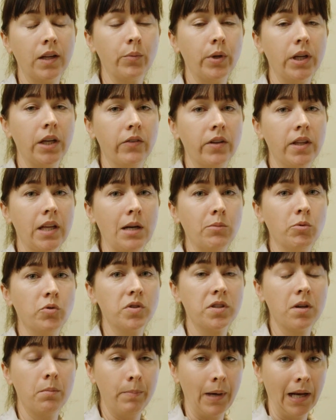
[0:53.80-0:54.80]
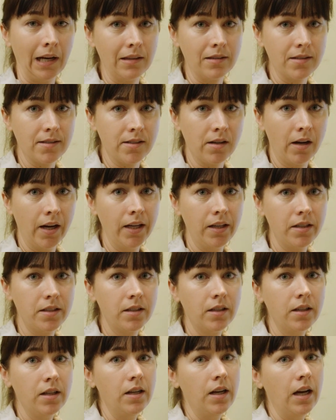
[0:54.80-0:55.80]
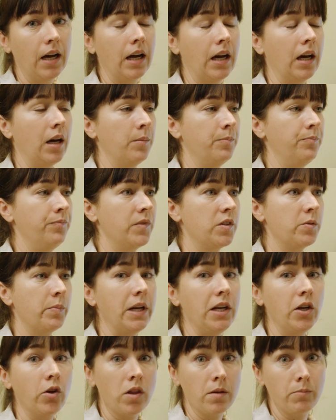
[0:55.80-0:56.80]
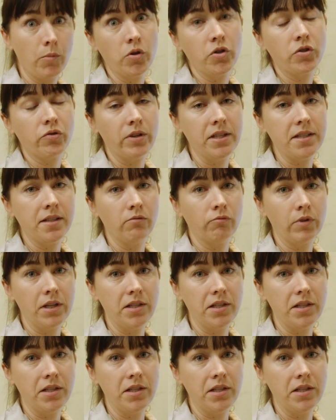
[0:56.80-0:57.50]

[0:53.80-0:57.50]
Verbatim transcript: that we're giving the animals a balanced diet, um, depending on the most recent